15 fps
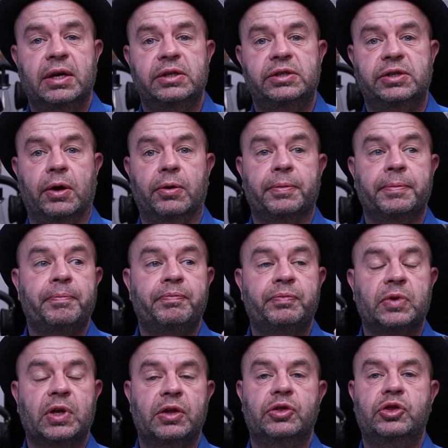So
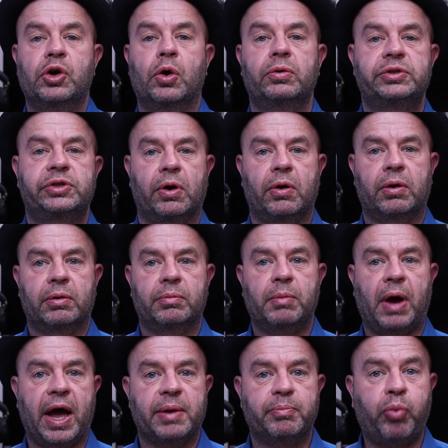those are
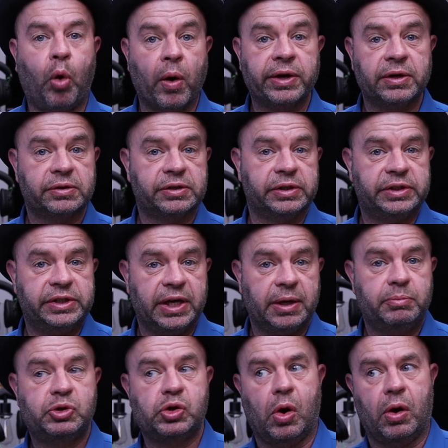my pointers and
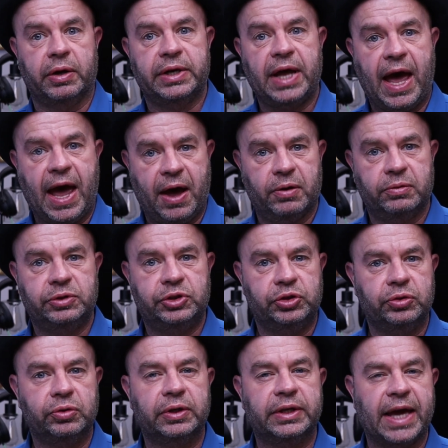tips on how
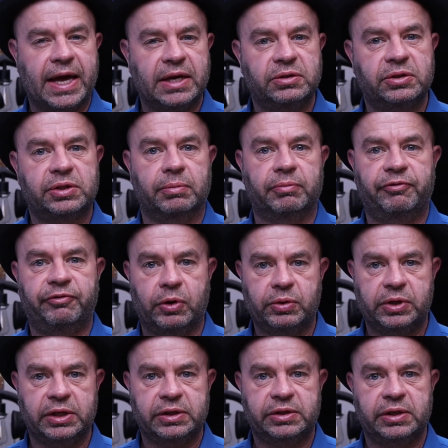to gain some
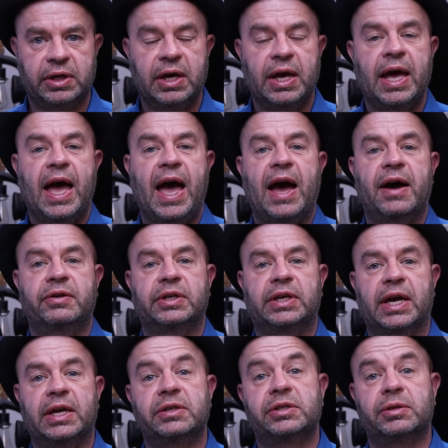focus, how to
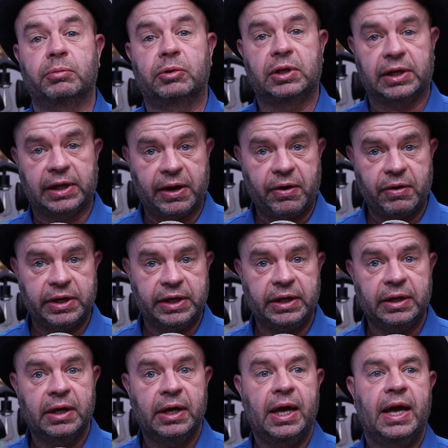gain some
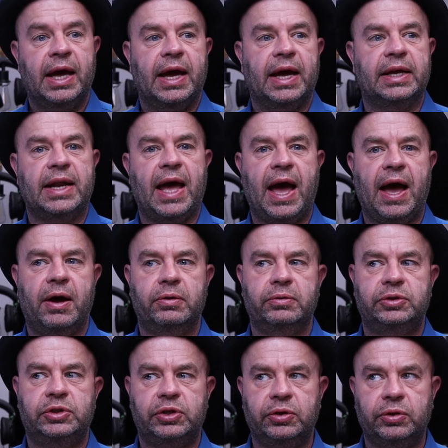clarity, and how
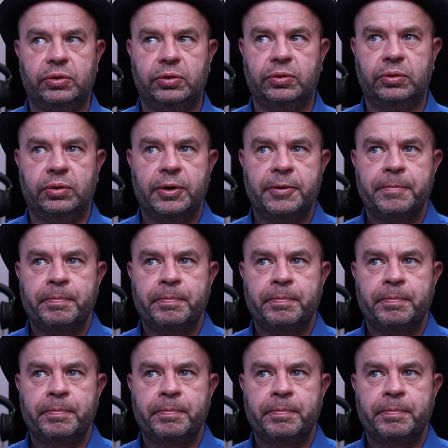to